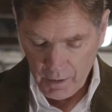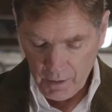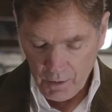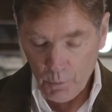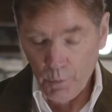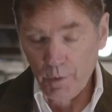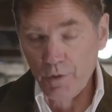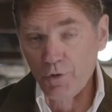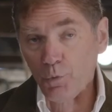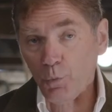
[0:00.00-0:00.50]

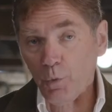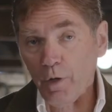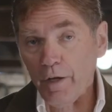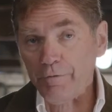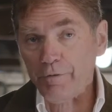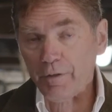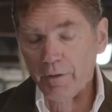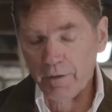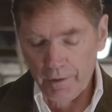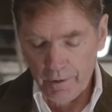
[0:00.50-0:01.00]
When his
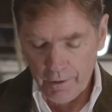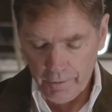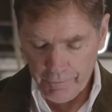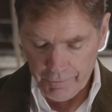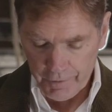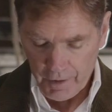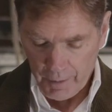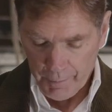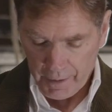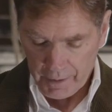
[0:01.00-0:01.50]
wife, Clara
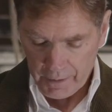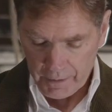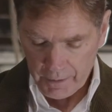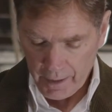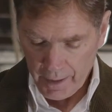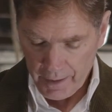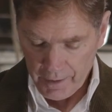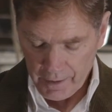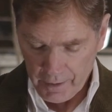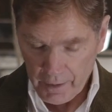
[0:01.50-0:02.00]
Fleming,
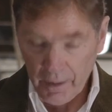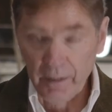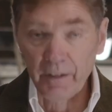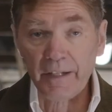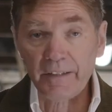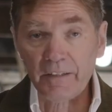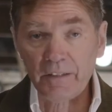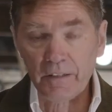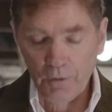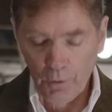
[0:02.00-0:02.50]
died in
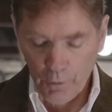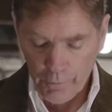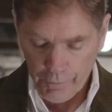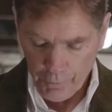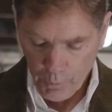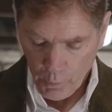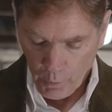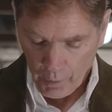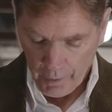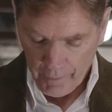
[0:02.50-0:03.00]

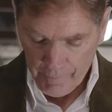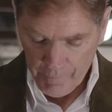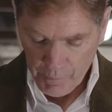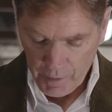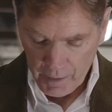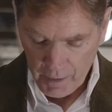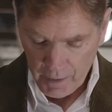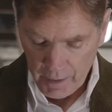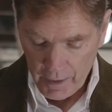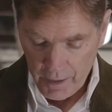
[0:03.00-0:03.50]
1904,
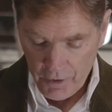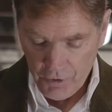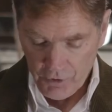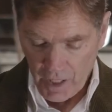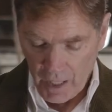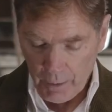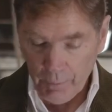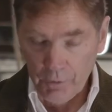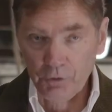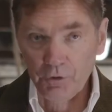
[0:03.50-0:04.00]
he
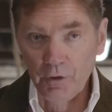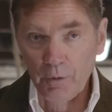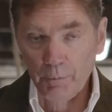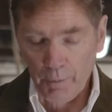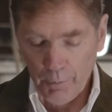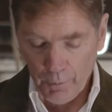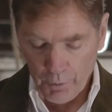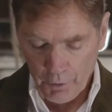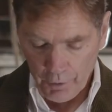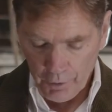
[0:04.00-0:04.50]
established a
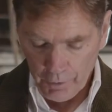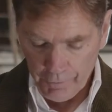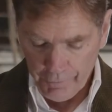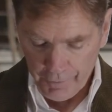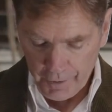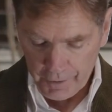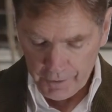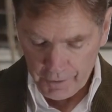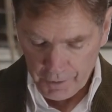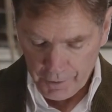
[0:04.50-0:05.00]
memorial
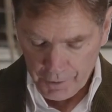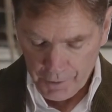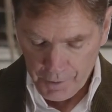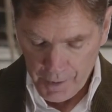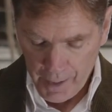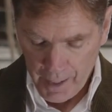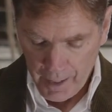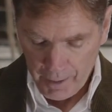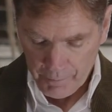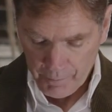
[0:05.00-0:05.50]
fund in her
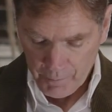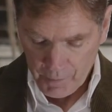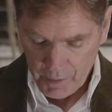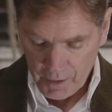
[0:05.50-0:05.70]
name,